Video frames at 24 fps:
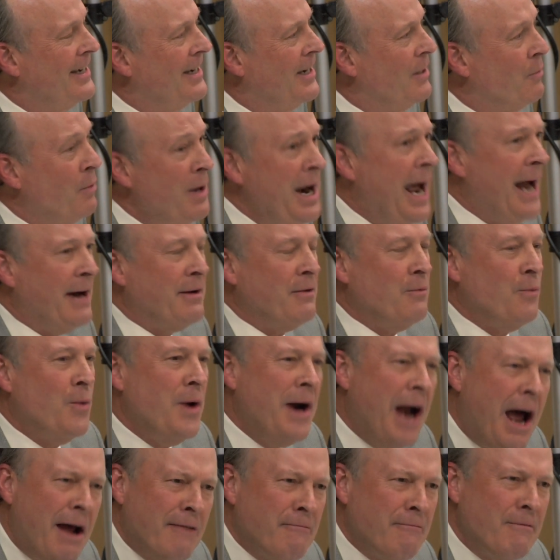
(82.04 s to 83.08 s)
We're not
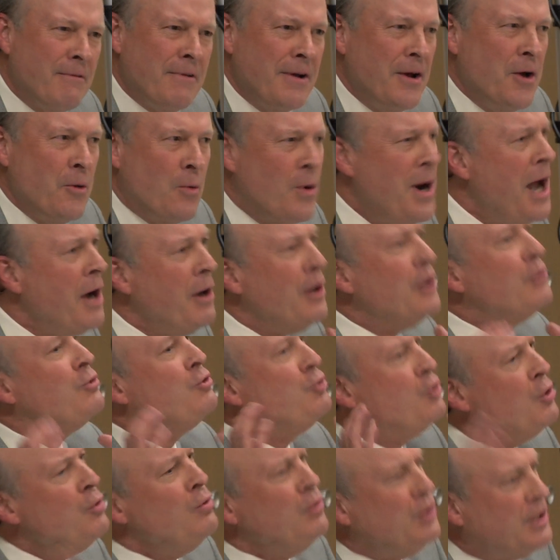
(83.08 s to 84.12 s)
going
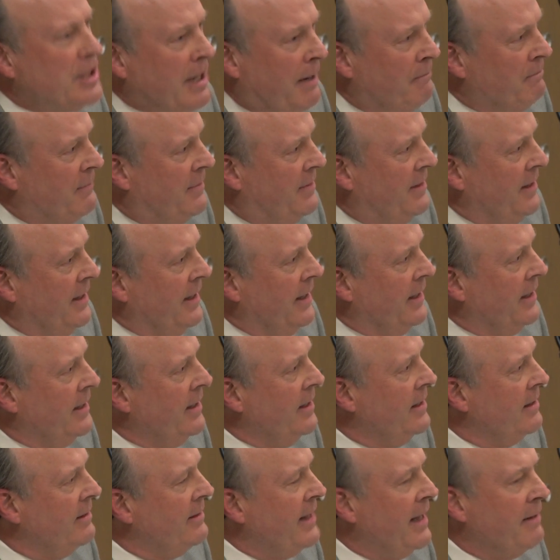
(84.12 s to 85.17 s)
to do something
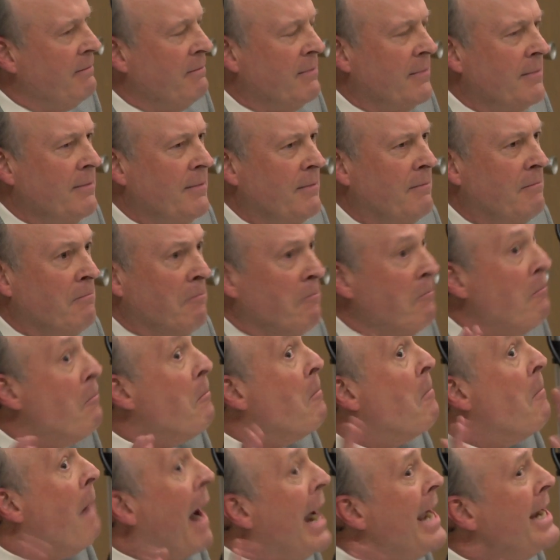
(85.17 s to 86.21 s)
that
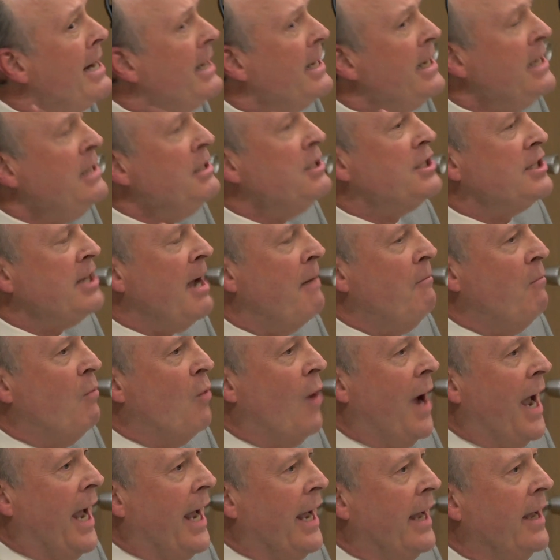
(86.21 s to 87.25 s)
might in some
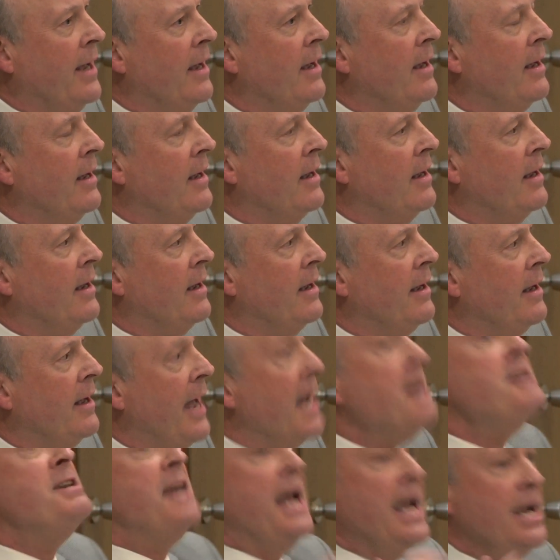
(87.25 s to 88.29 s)
way
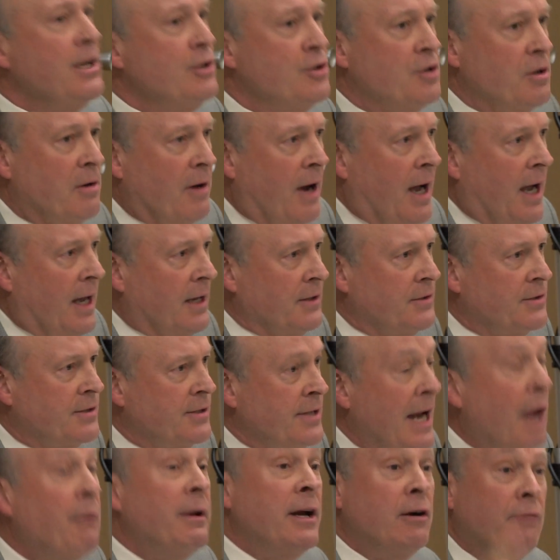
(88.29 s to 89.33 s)
endanger
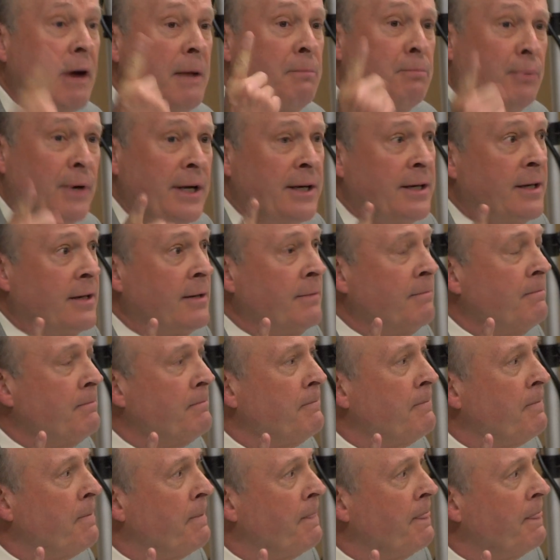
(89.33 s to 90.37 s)
us. Now in Great Britain,
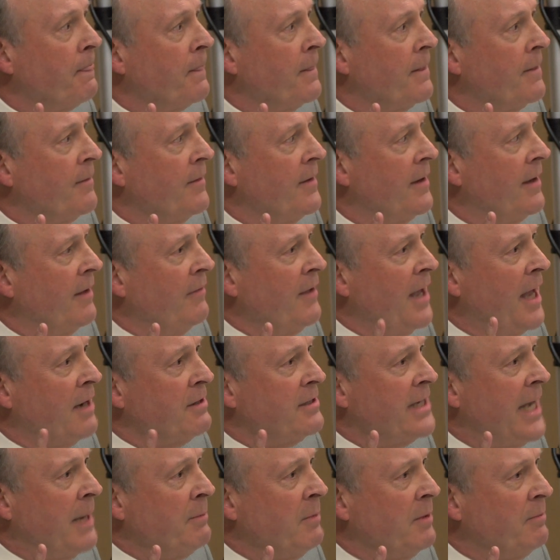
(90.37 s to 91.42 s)
in the
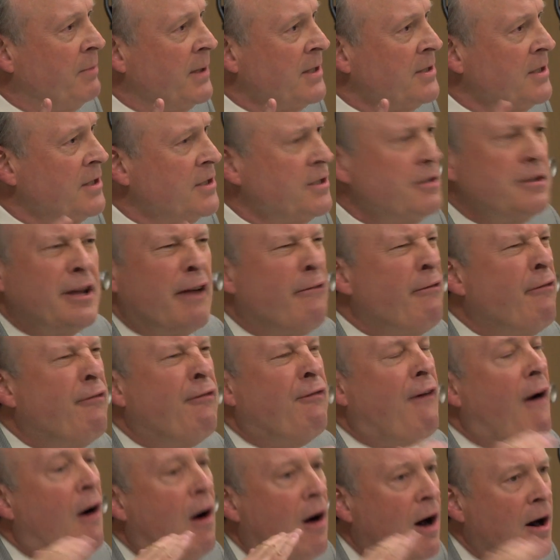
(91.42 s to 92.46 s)
entertainment business, they're
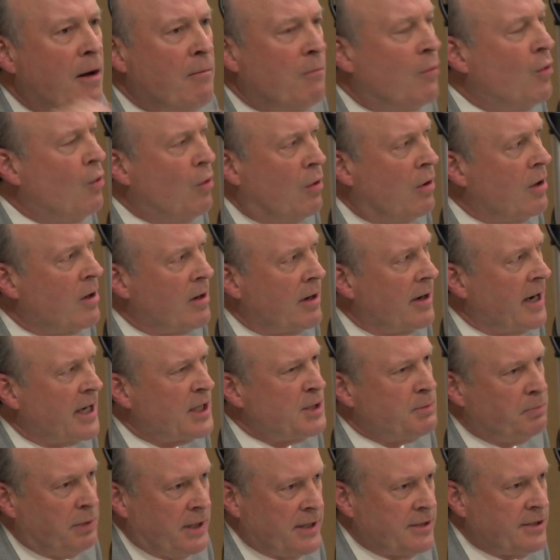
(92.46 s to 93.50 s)
far more
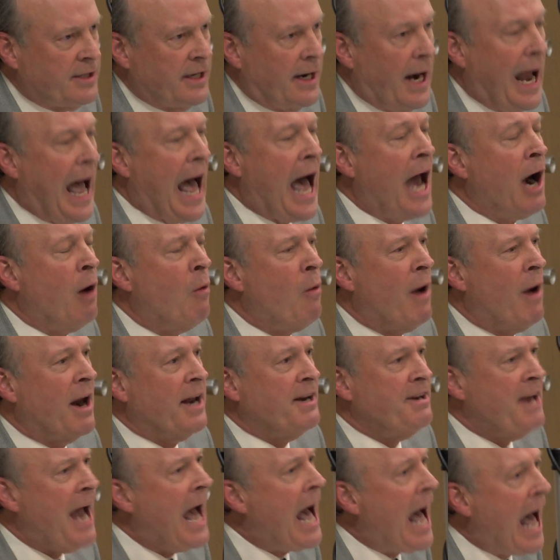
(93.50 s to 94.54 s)
explicit. I don't want
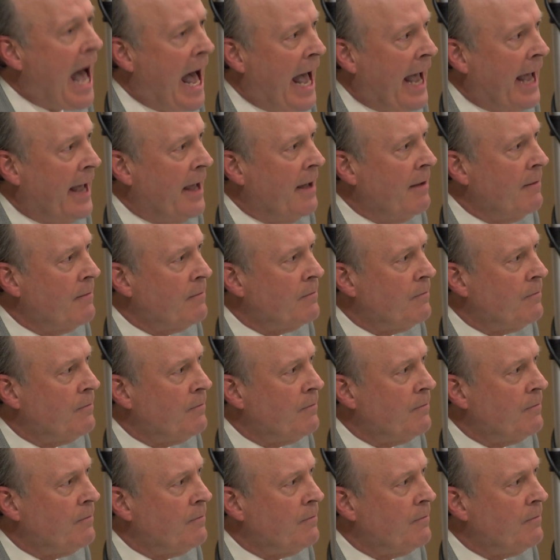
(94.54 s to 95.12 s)
to die.